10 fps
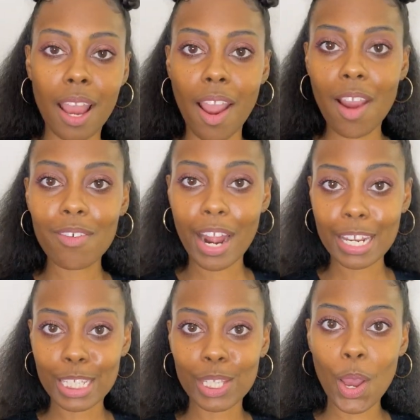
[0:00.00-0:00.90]

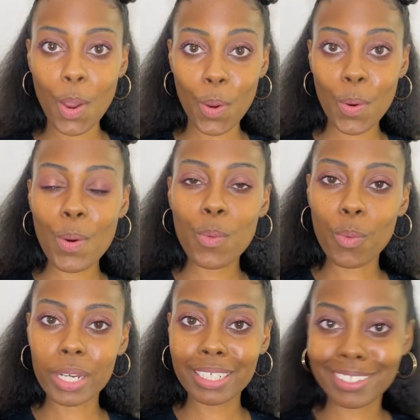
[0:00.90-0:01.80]
Alright, so
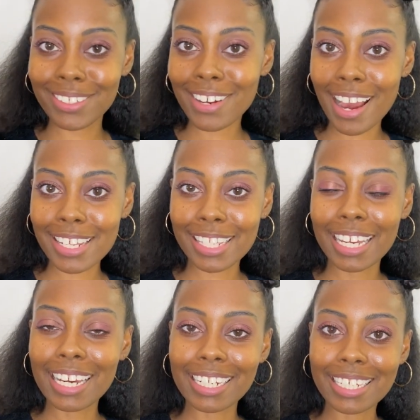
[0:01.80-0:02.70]
what did you guys
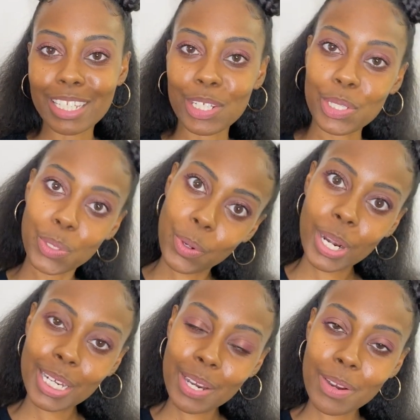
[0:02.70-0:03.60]
think of this
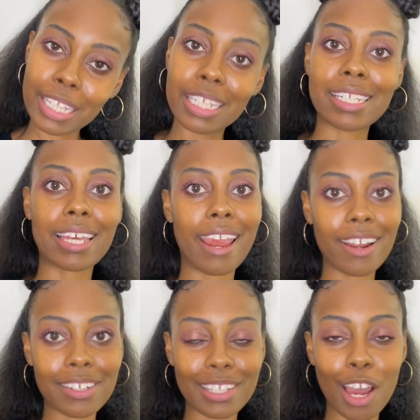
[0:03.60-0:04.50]
tutorial and this
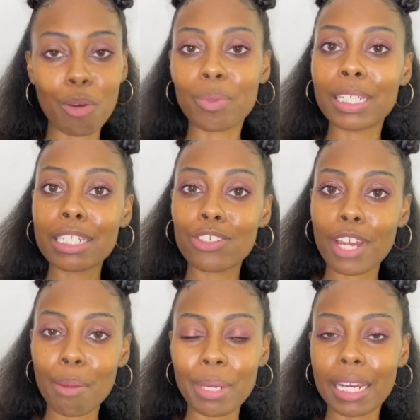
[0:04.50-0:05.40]
hairstyle? Please
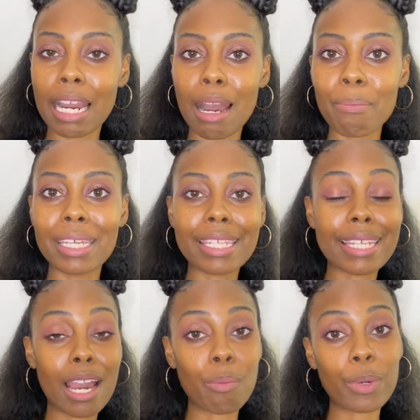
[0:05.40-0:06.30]
drop me a comment
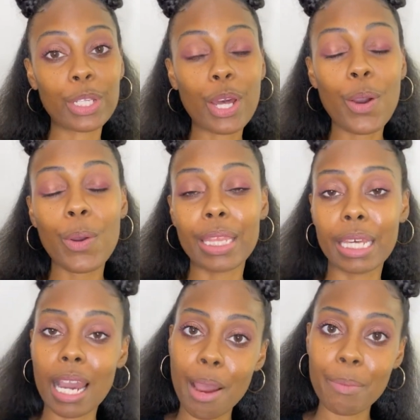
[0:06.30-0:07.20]
down below in the
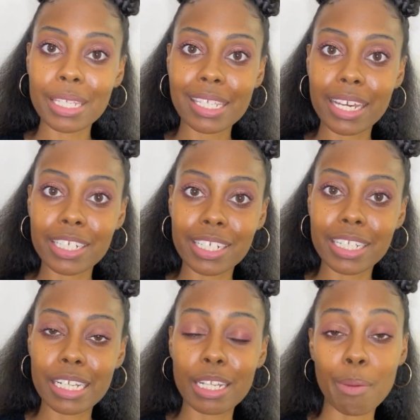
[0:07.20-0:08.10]
comment
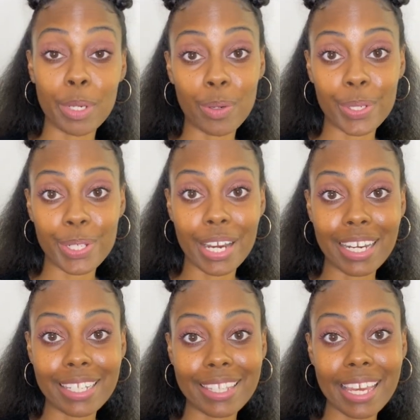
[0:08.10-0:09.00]
section to let me know what you
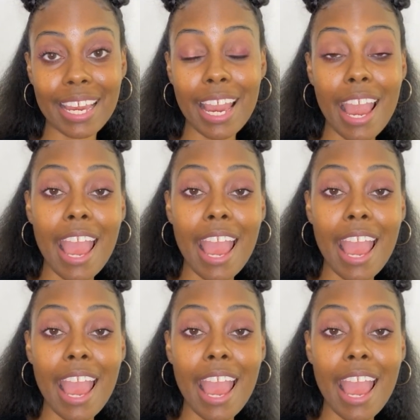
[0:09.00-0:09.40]
guys think.